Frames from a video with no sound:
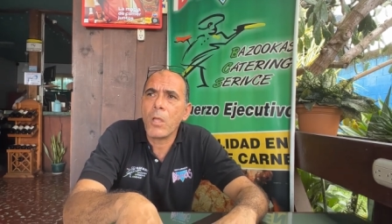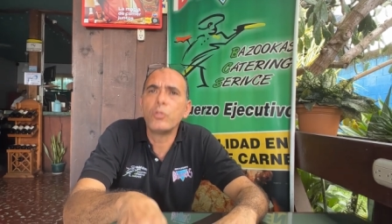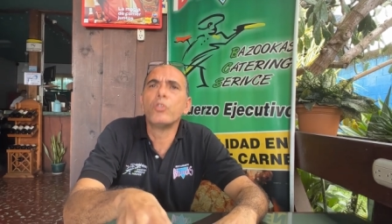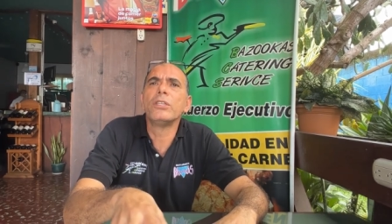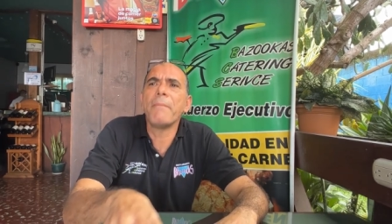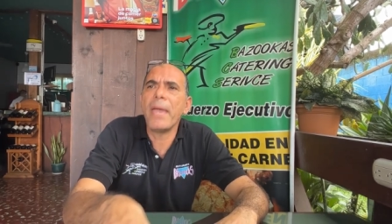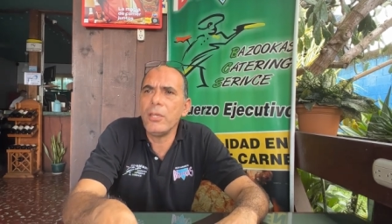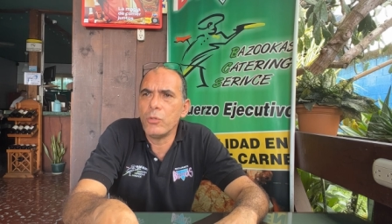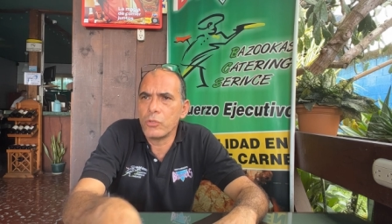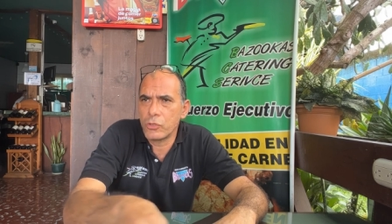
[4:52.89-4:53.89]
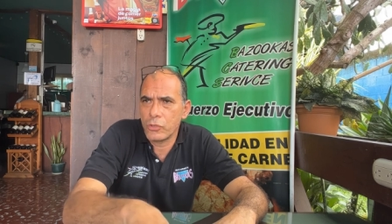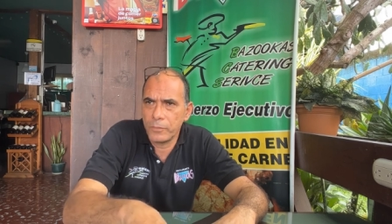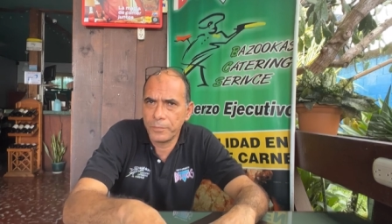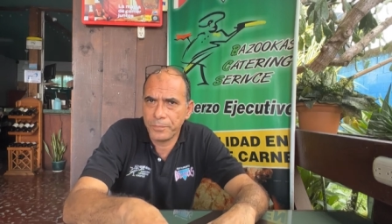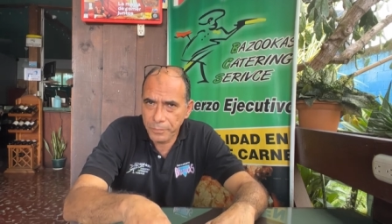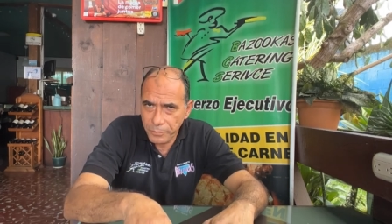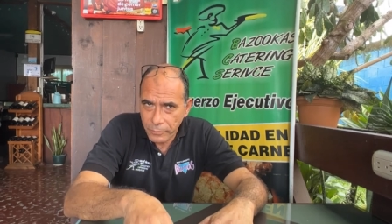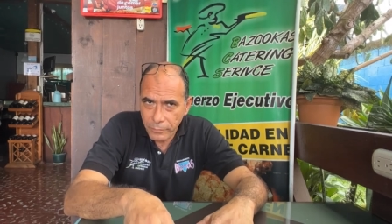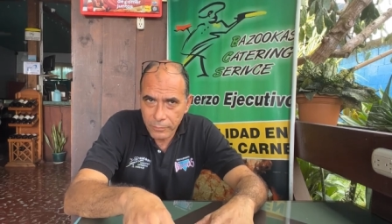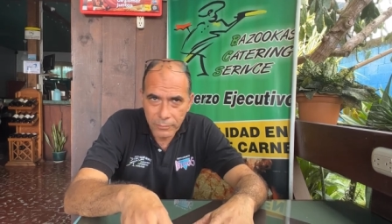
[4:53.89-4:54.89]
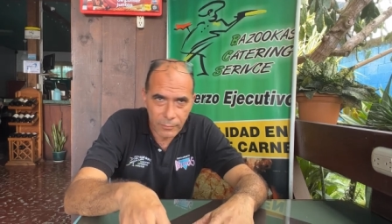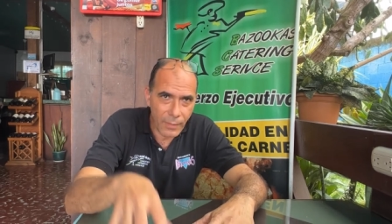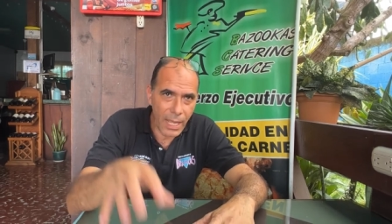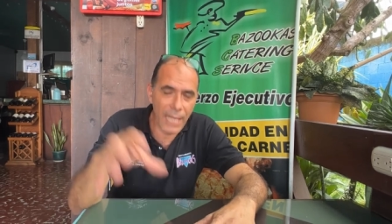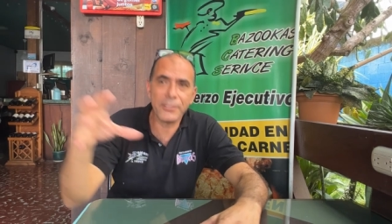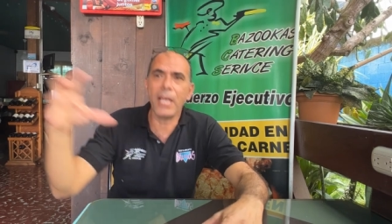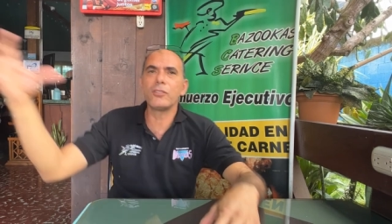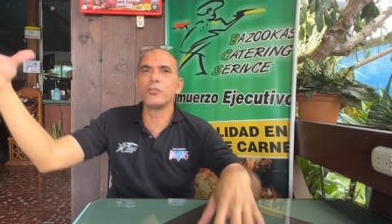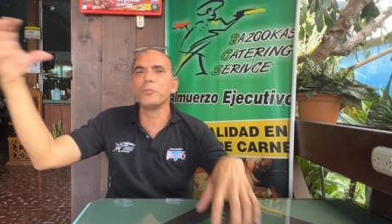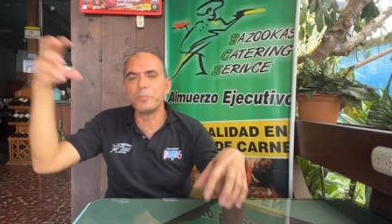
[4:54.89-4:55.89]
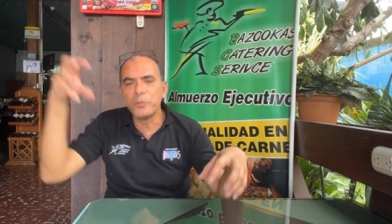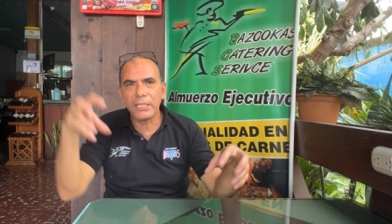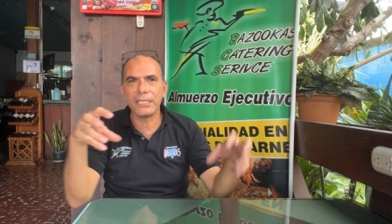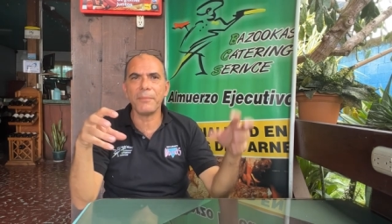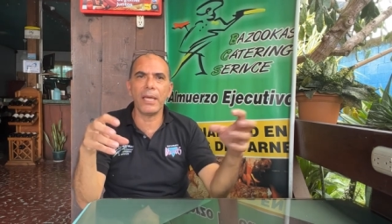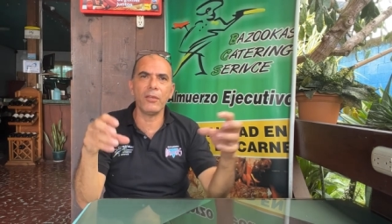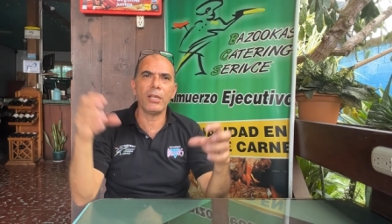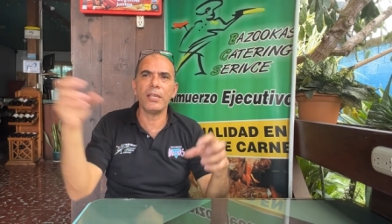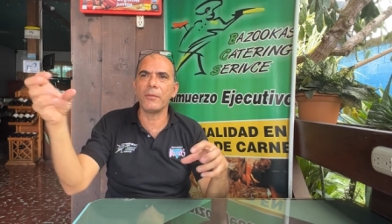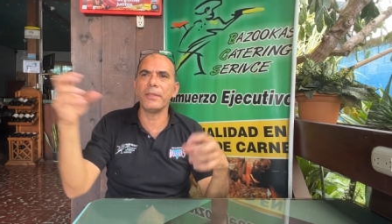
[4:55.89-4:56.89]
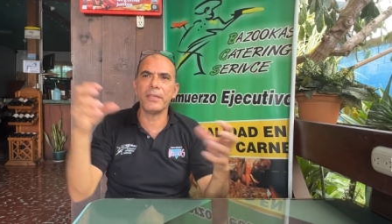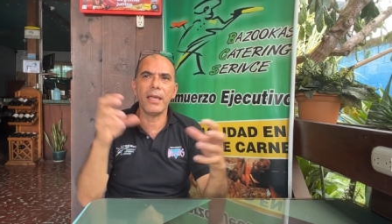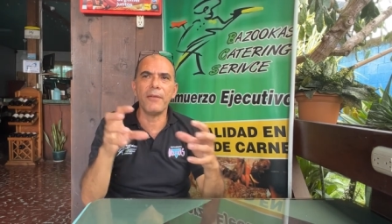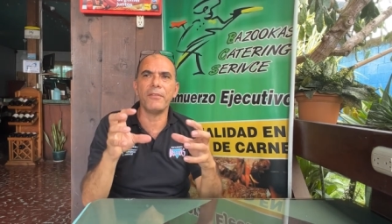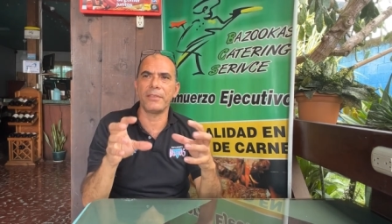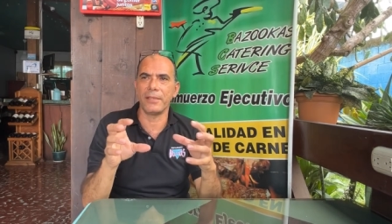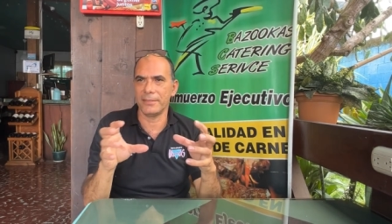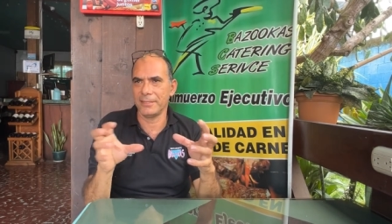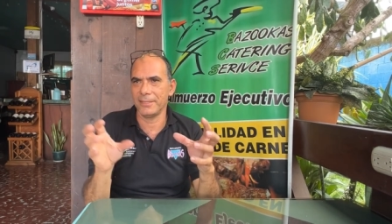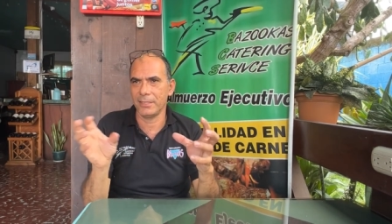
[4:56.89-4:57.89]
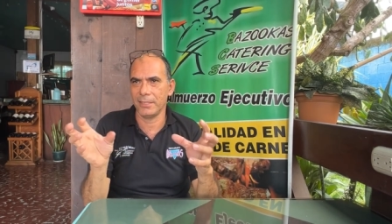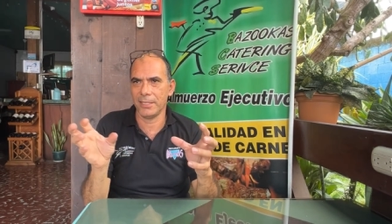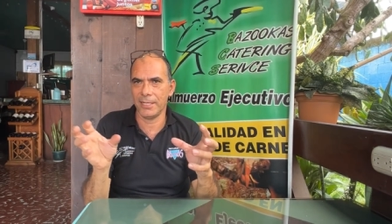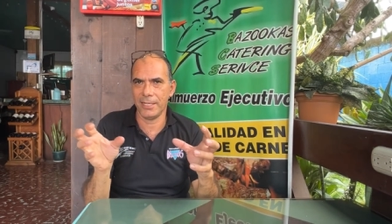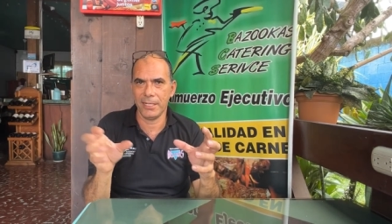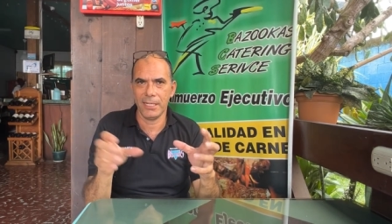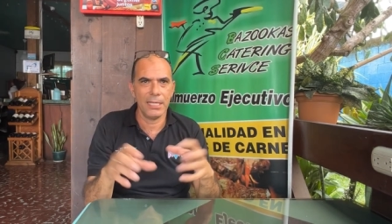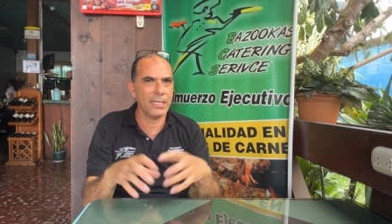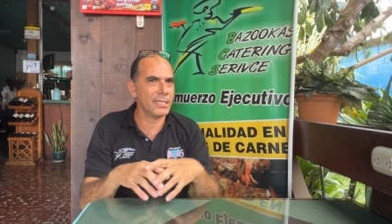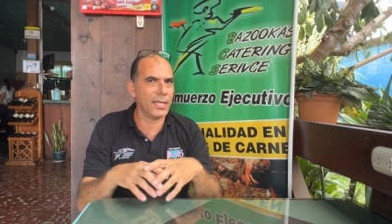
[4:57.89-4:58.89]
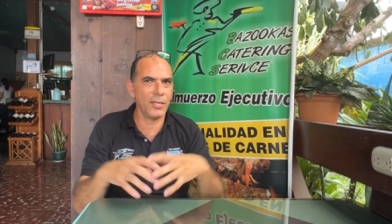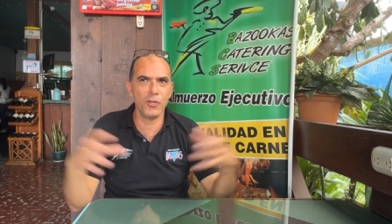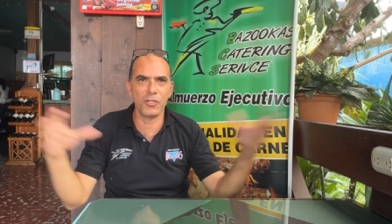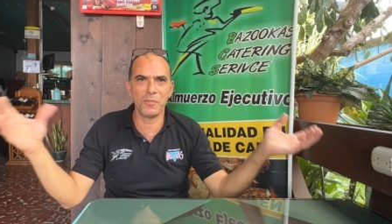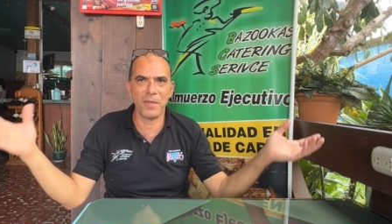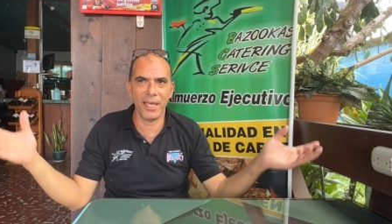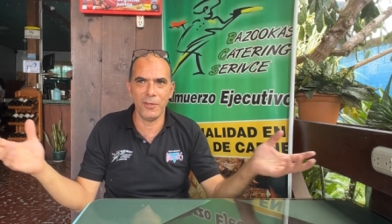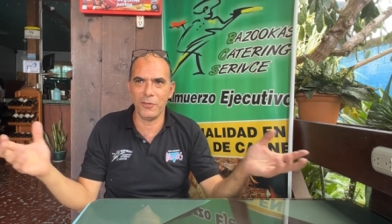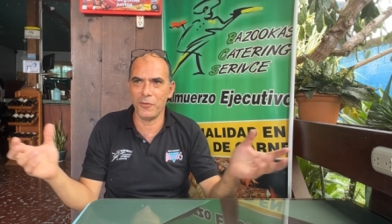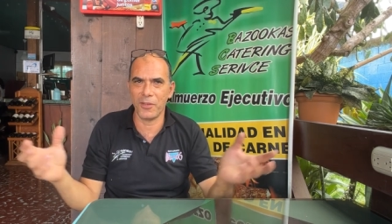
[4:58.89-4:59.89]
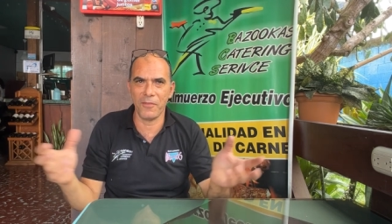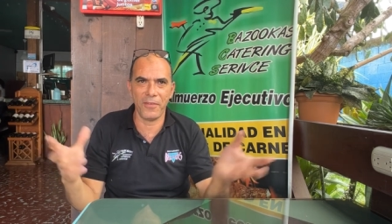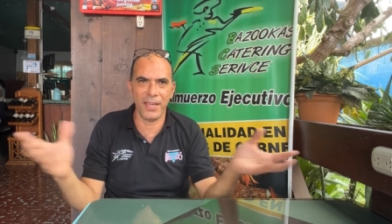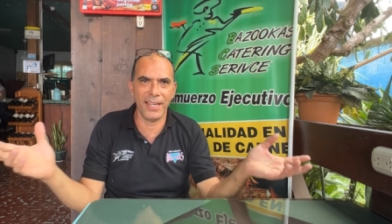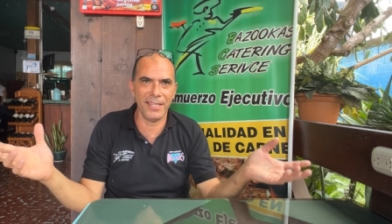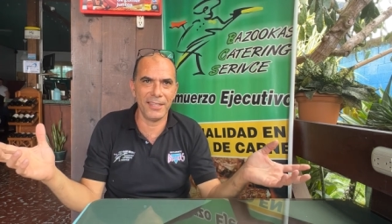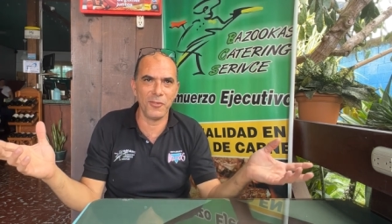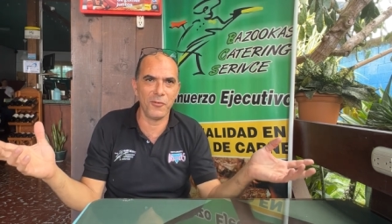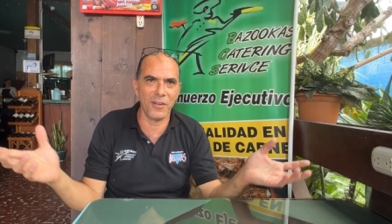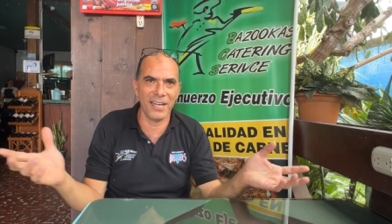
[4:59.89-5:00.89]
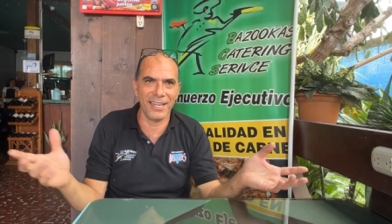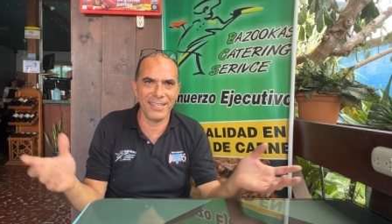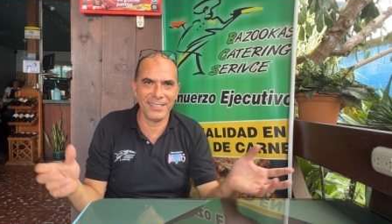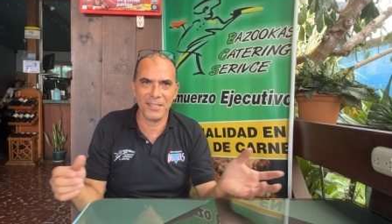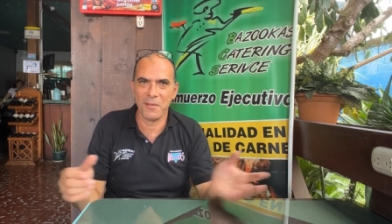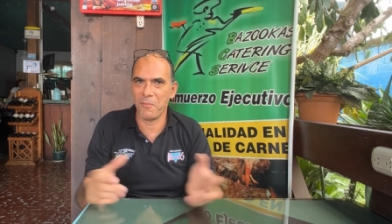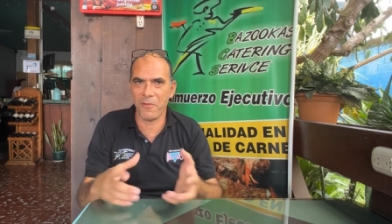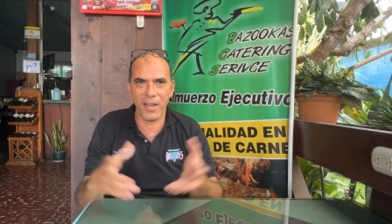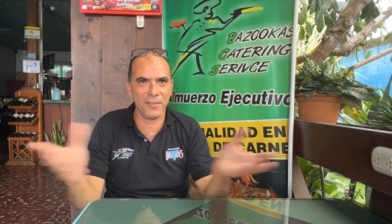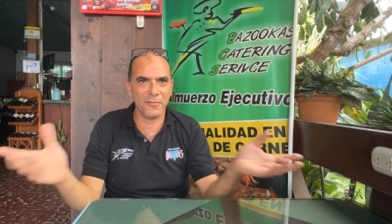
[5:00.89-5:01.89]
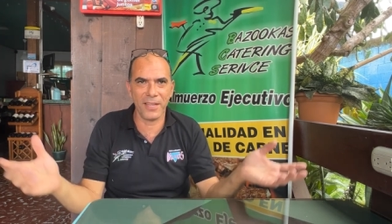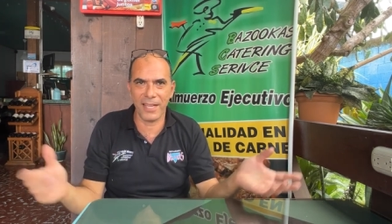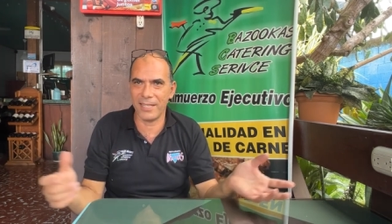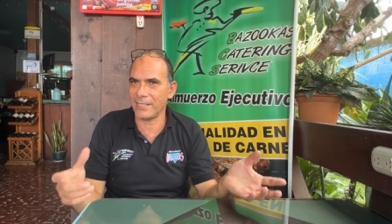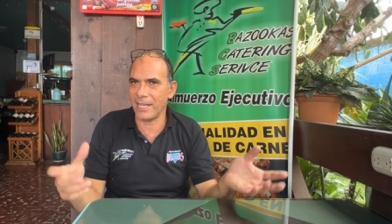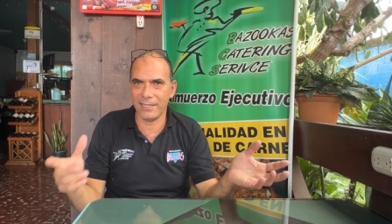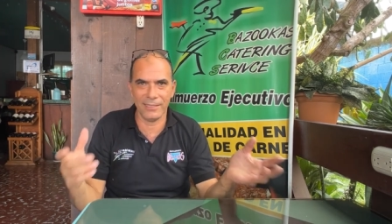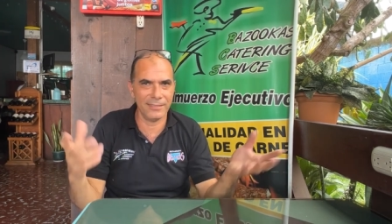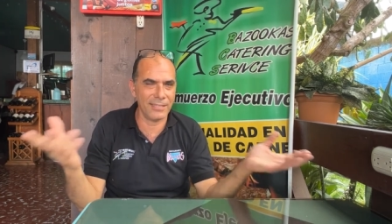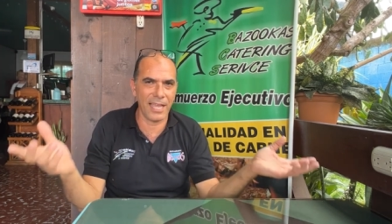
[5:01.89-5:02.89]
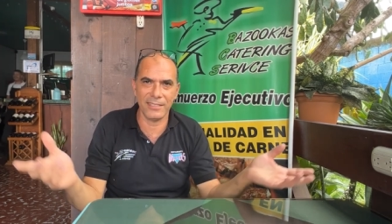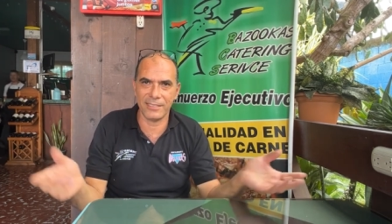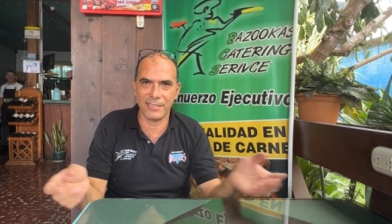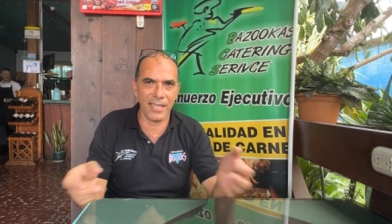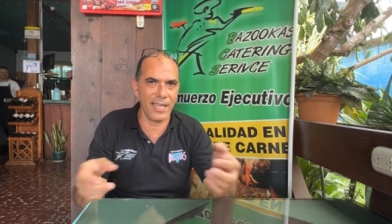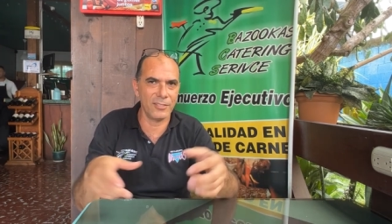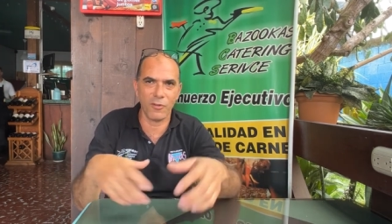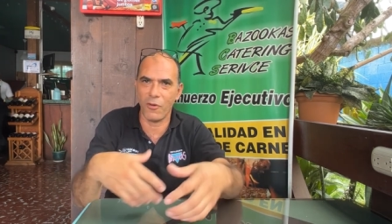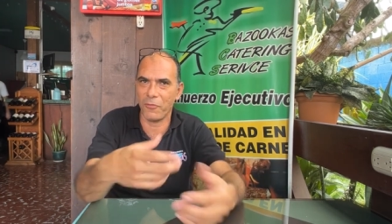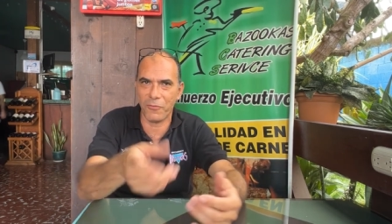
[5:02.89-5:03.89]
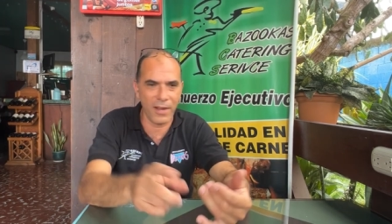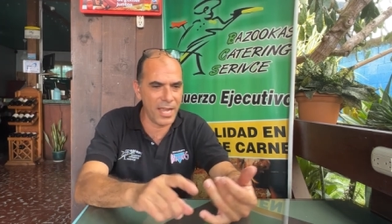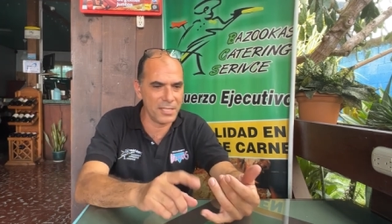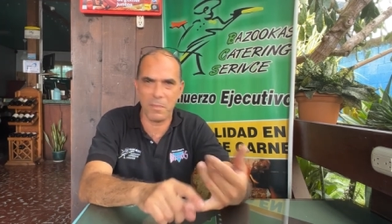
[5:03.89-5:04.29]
do the menus i try to put in the menu a little bit of everything you know it's a huge menu you can find anything you want breakfast like in united states home fries